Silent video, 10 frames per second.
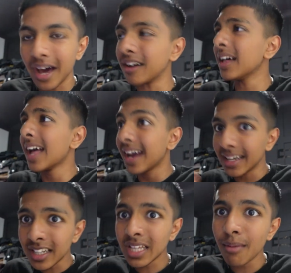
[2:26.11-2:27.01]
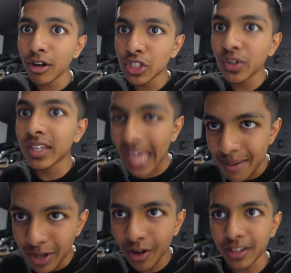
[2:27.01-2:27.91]
At that time, I was doing
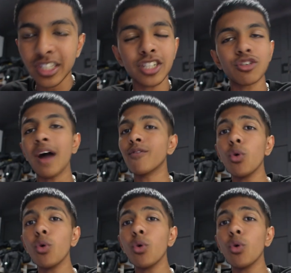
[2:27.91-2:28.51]
gaming content, so I've